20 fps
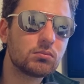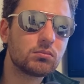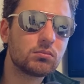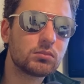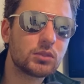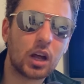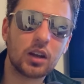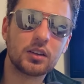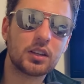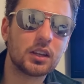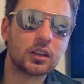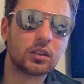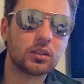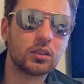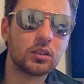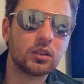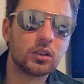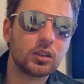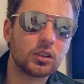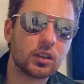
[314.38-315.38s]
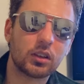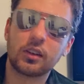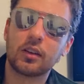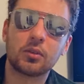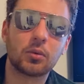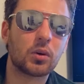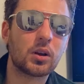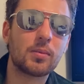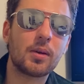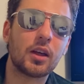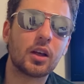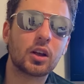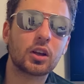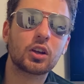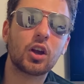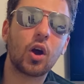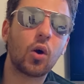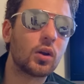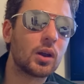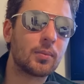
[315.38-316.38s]
Done deal. Doesn't have to worry about
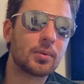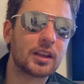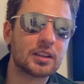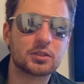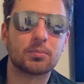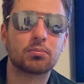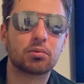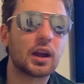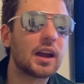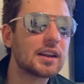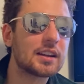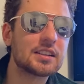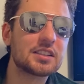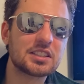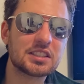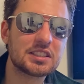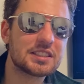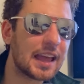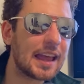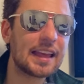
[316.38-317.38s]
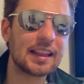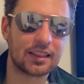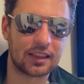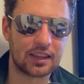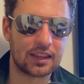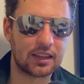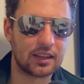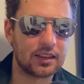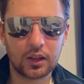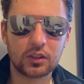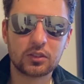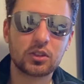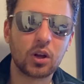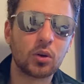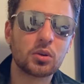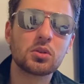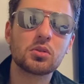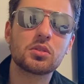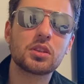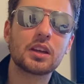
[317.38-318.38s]
going up against Brandon Staley.
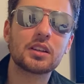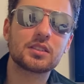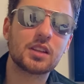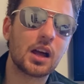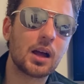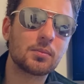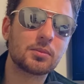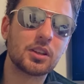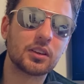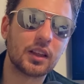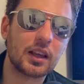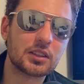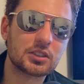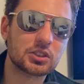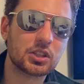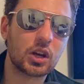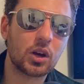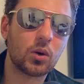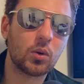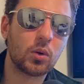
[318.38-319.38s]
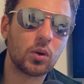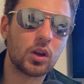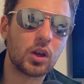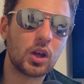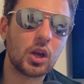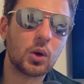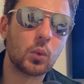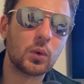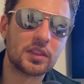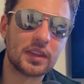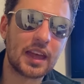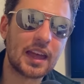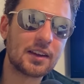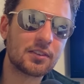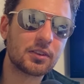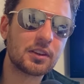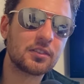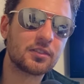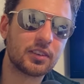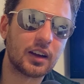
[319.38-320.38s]
Don't you think Tom Telesco, with
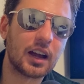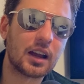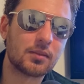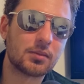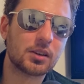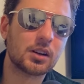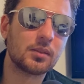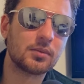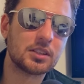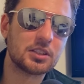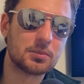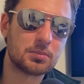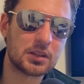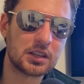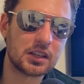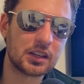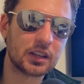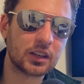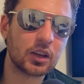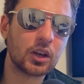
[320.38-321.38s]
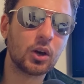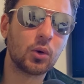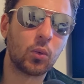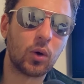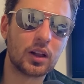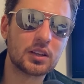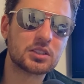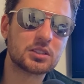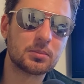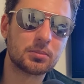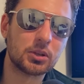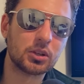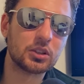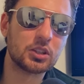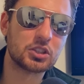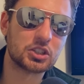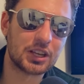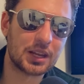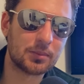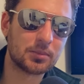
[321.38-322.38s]
every fiber of his being, wants to build a
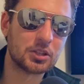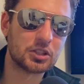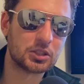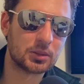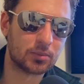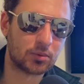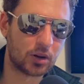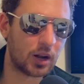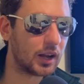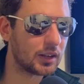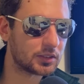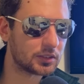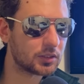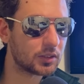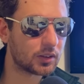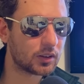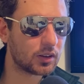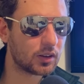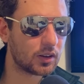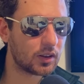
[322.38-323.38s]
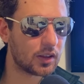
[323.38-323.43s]
championship roster